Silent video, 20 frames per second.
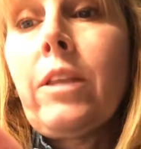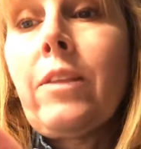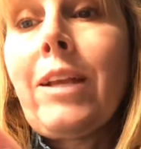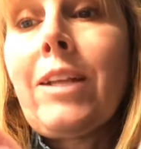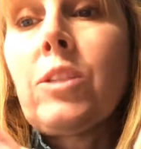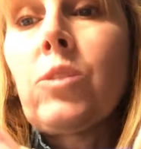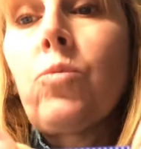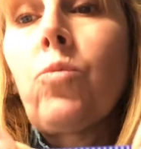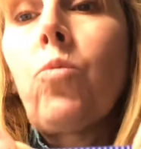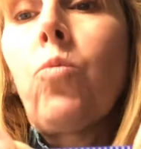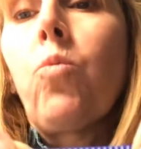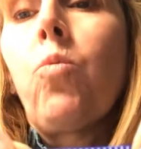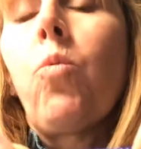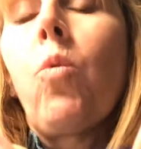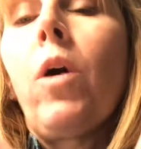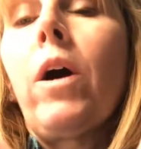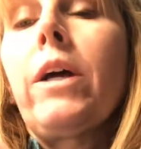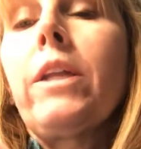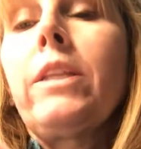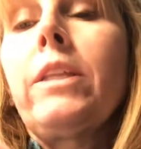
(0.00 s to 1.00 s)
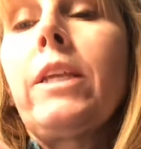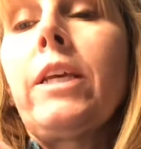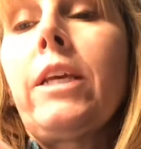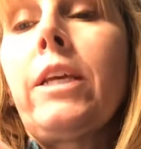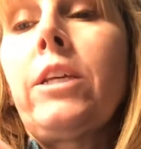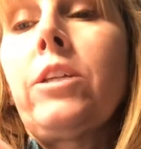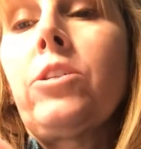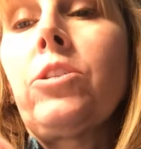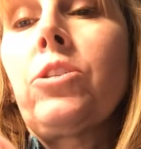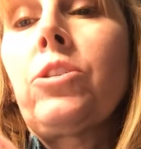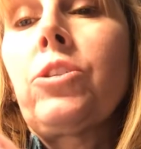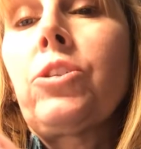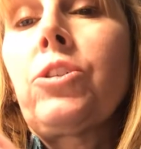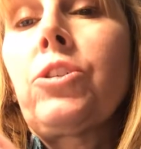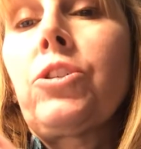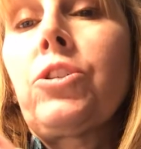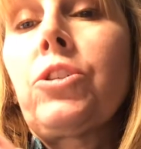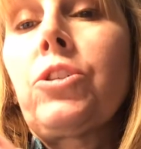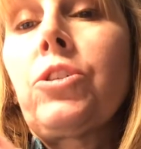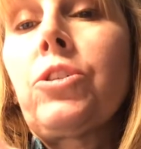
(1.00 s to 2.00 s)
that's 1
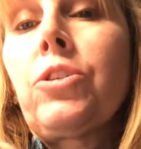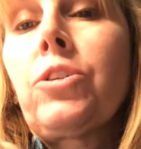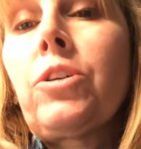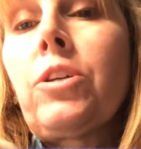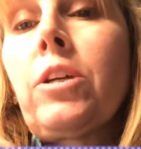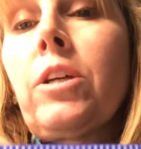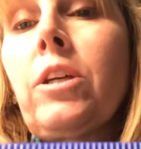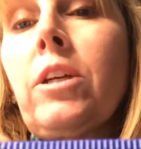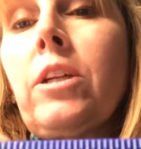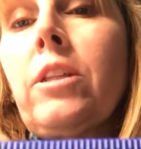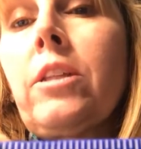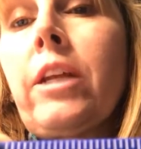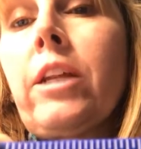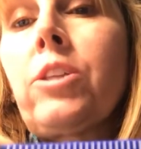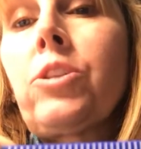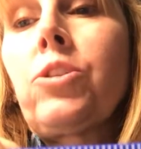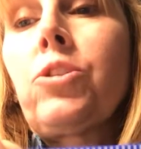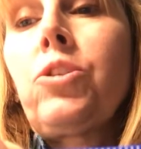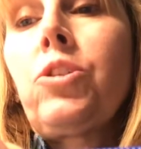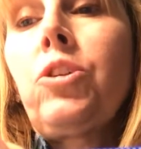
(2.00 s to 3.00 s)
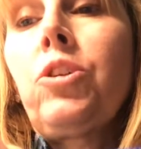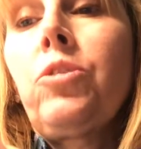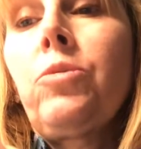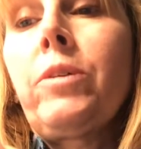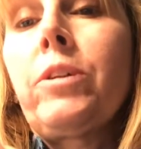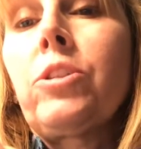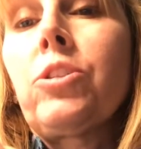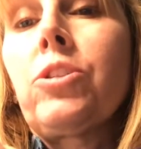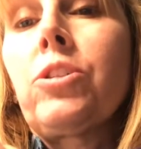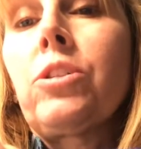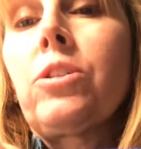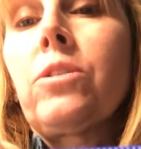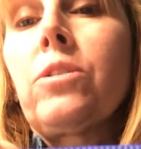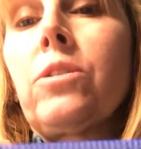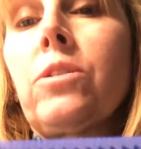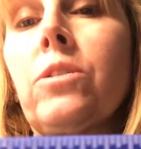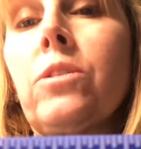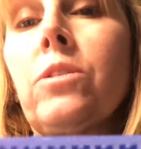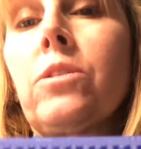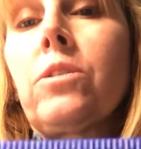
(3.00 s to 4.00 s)
inch. That's 2
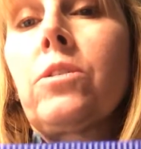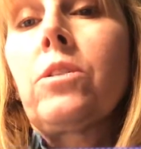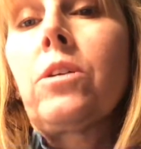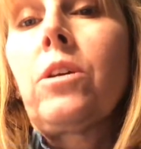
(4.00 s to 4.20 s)
inches.